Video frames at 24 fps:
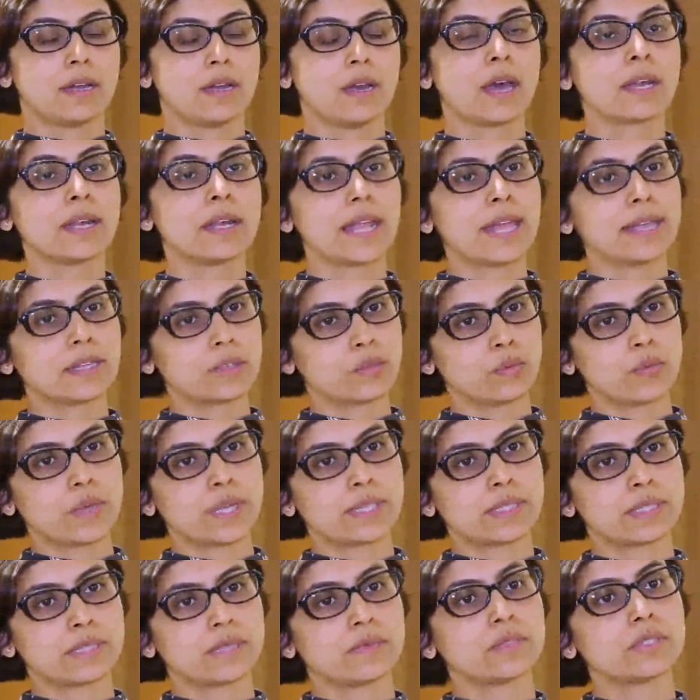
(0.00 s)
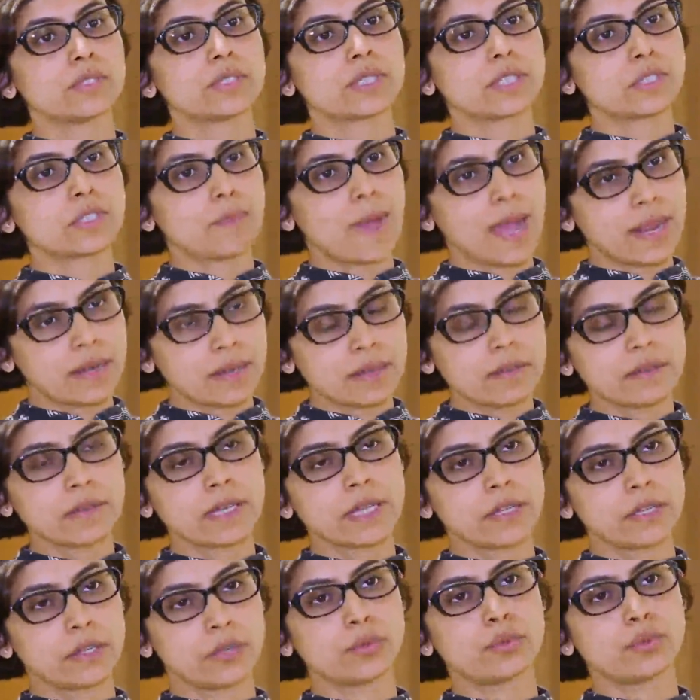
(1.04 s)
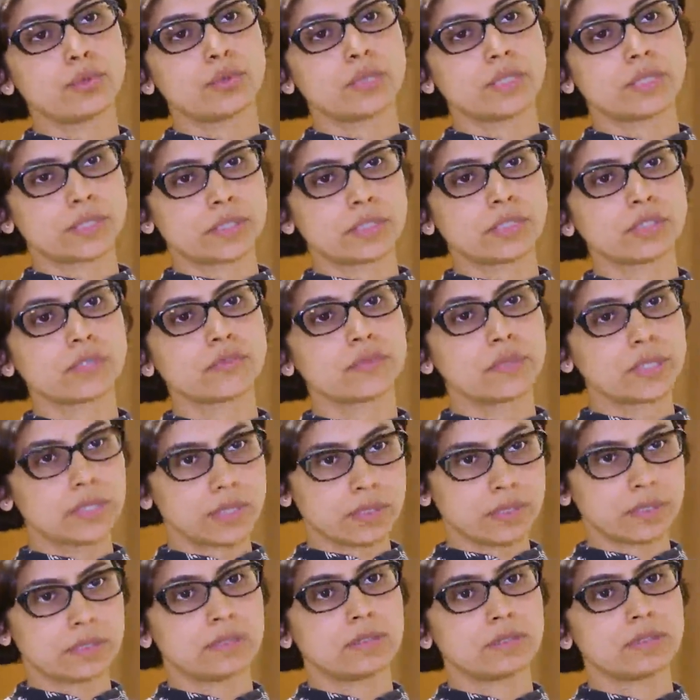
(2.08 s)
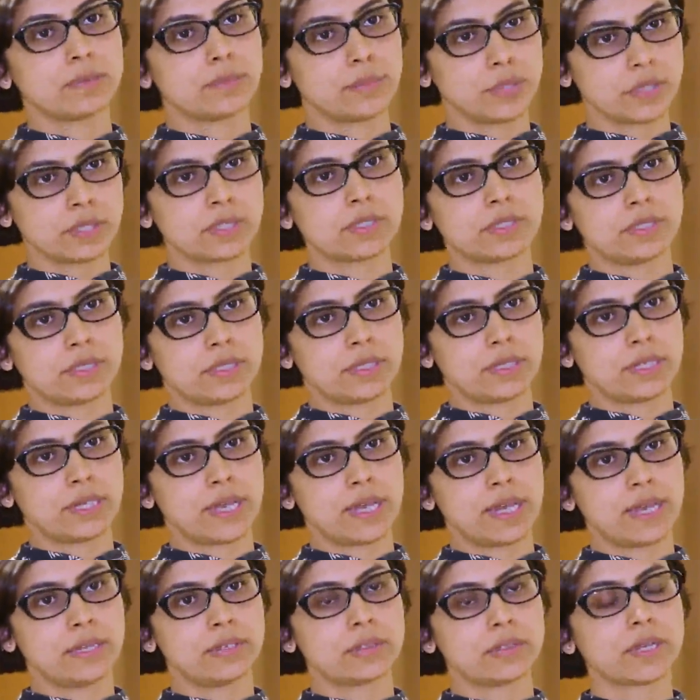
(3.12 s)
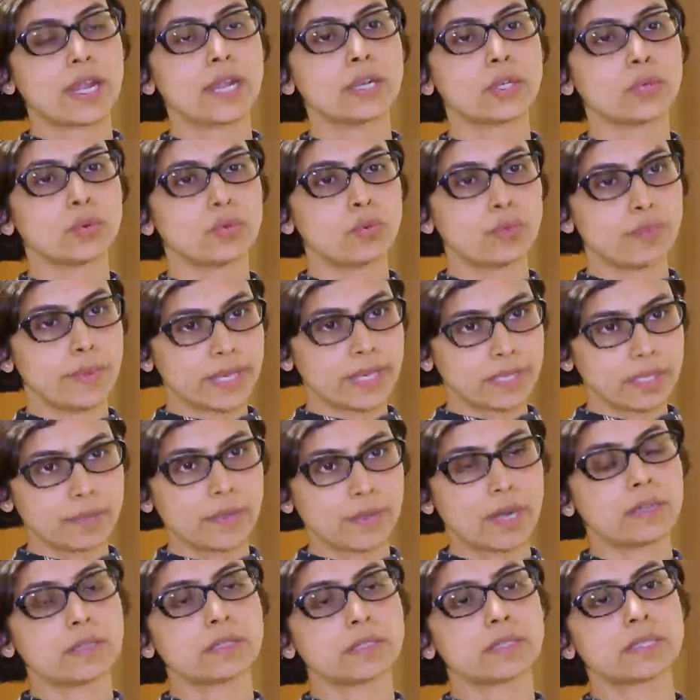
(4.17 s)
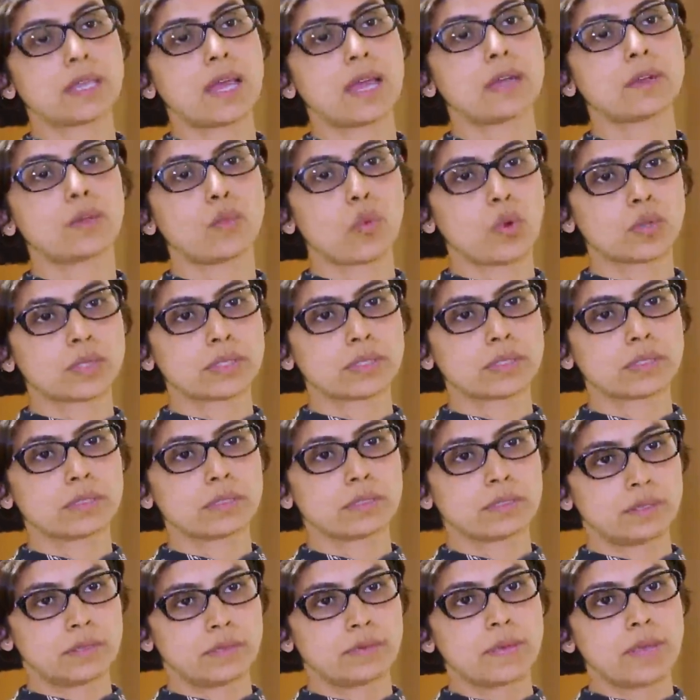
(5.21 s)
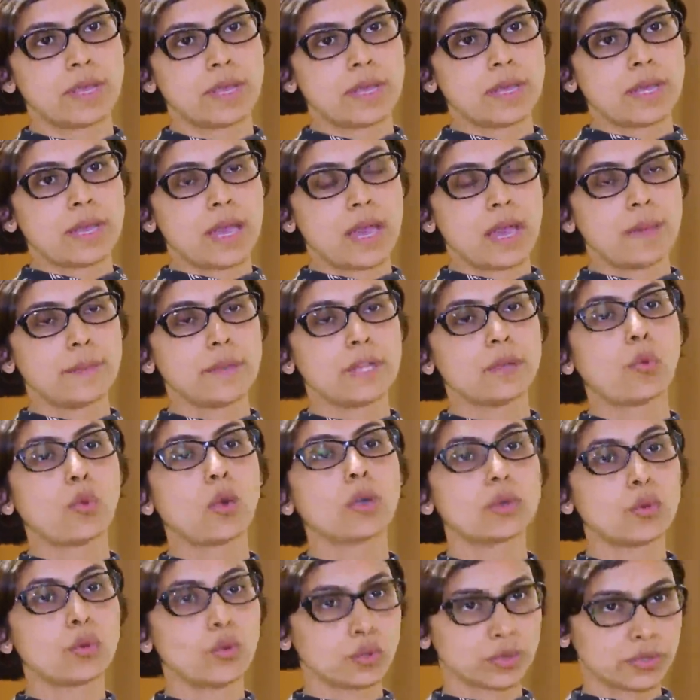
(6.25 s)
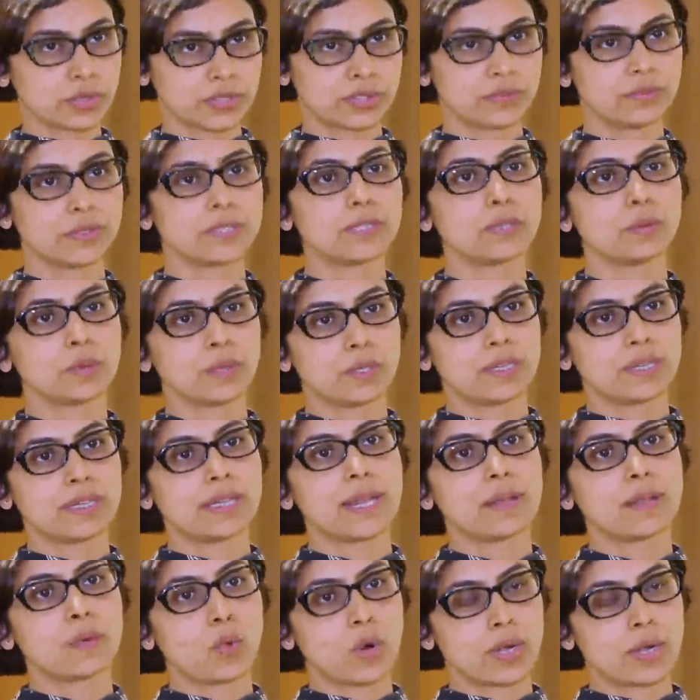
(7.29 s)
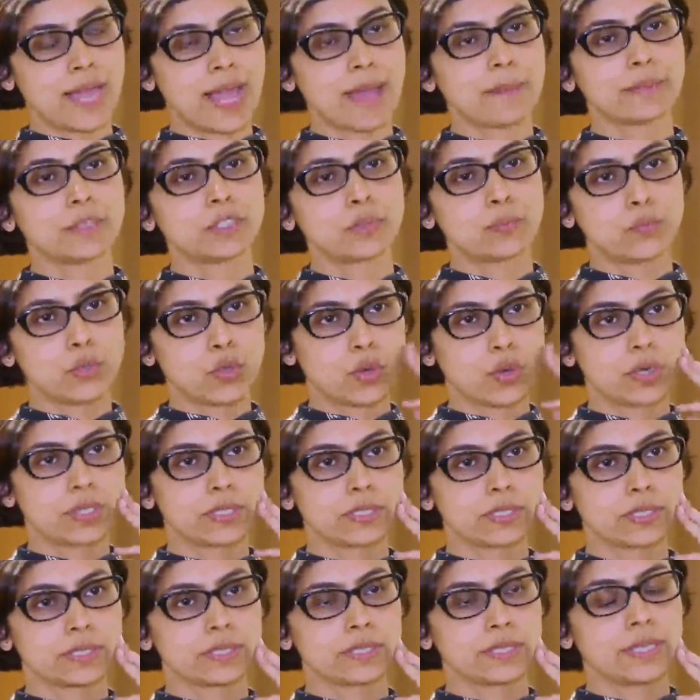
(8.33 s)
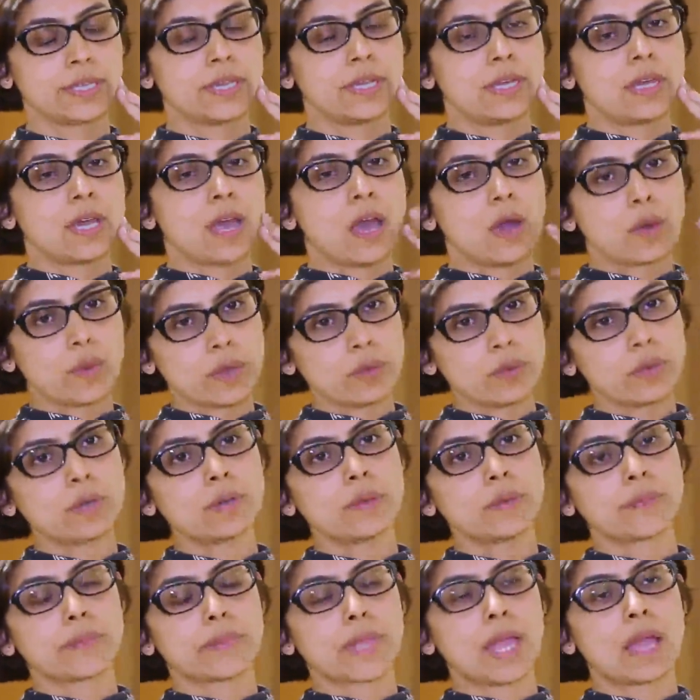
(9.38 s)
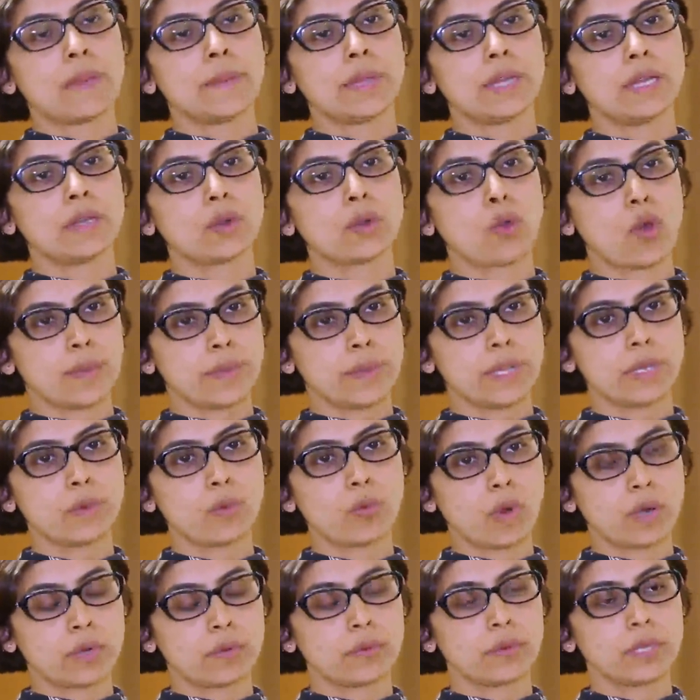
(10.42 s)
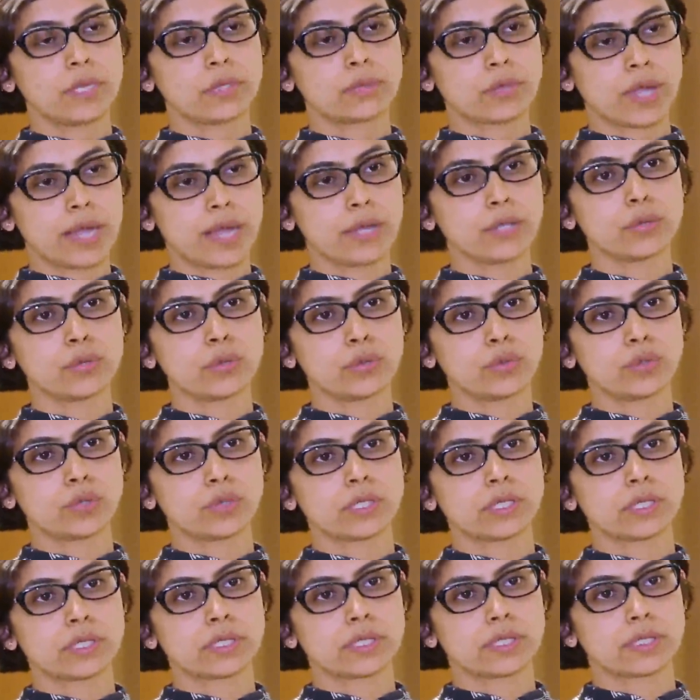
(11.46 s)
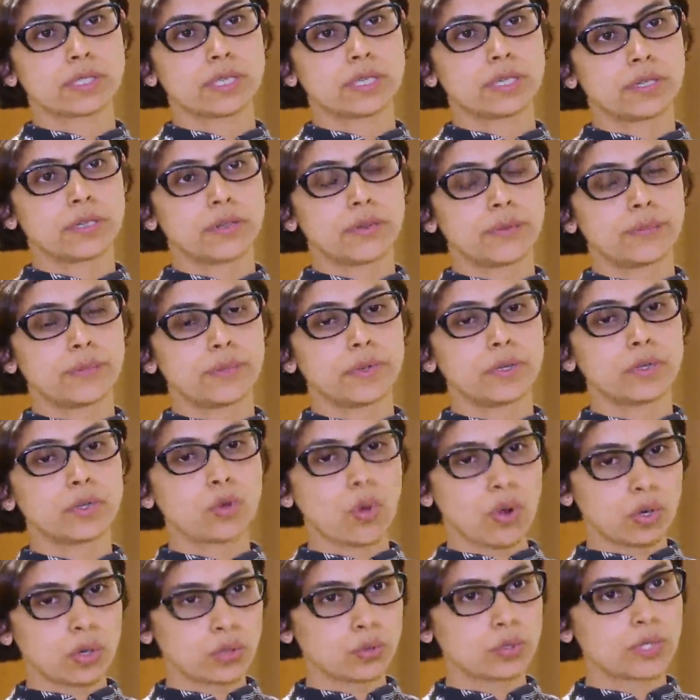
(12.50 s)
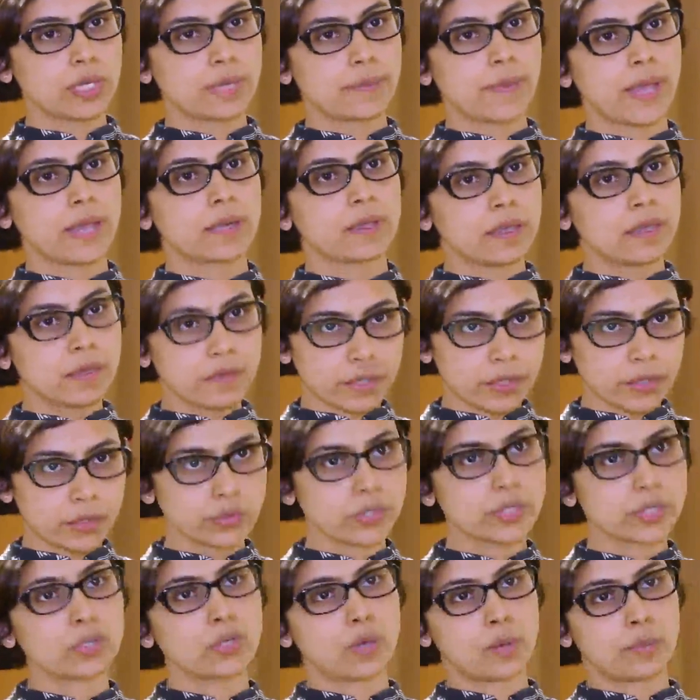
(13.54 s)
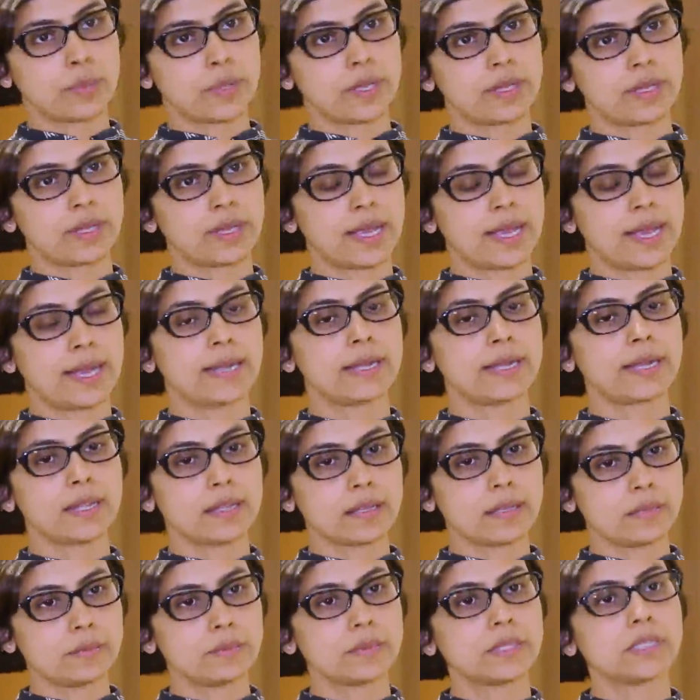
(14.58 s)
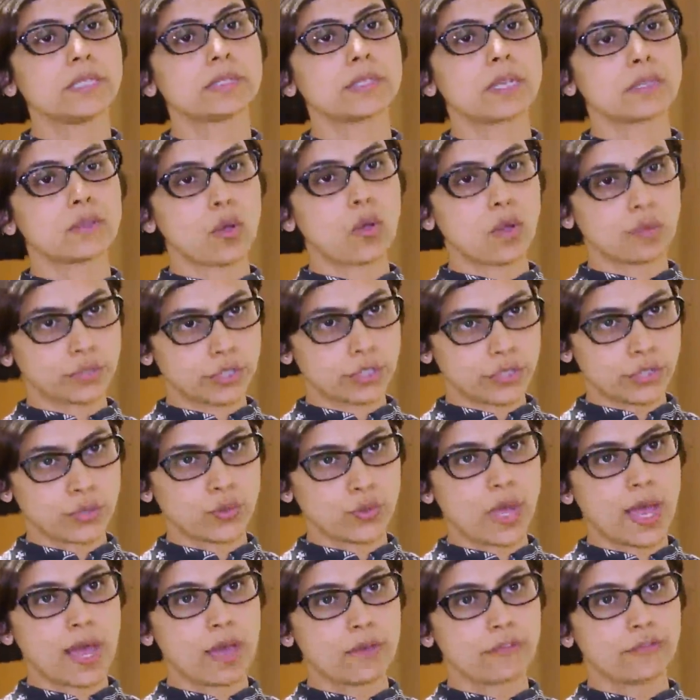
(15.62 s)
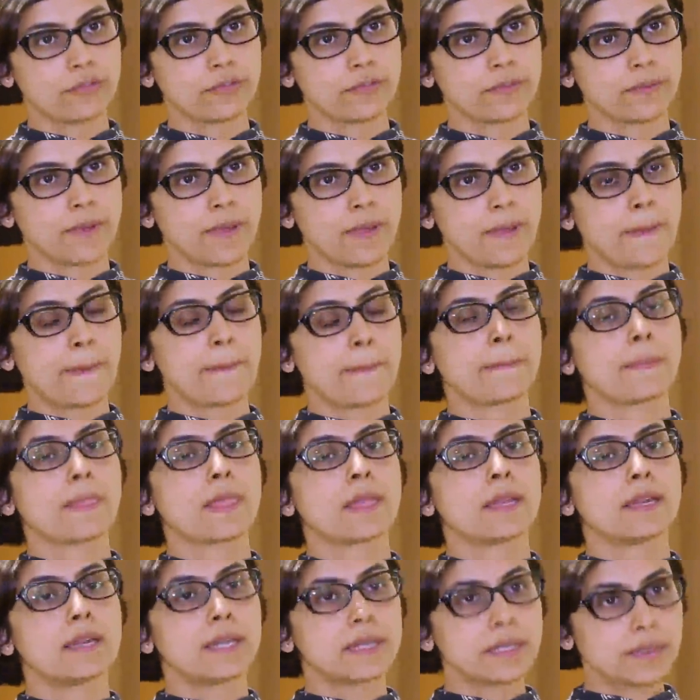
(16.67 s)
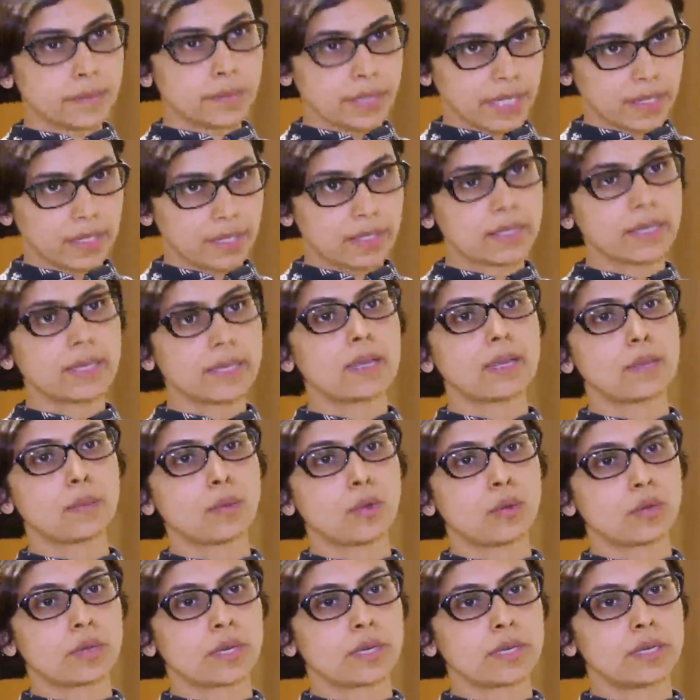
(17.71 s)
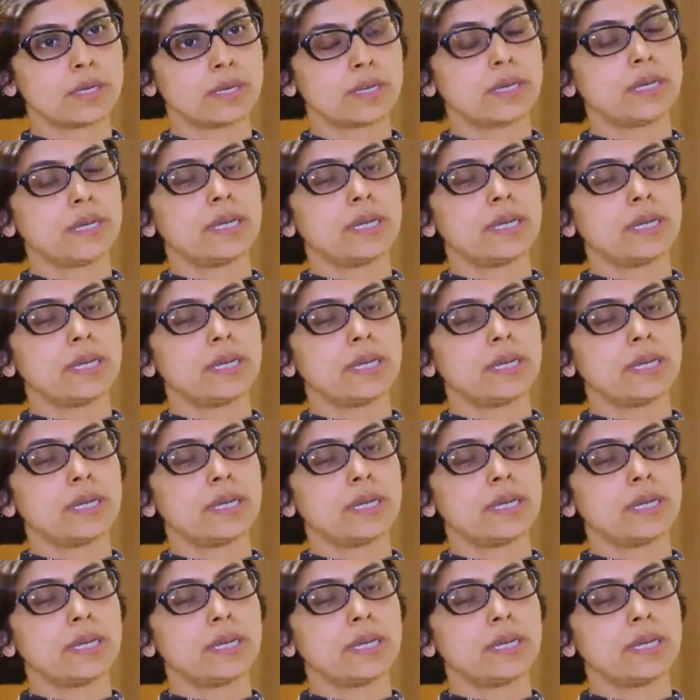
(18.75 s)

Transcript: Unlike the West, in which it's mandatory to discuss with the person and try to make them understand what goes with the word and what happens beyond this. However, I mean, normally what we try to do is talk to them and introduce the topic and tell them these are the options you have. Let them think about it.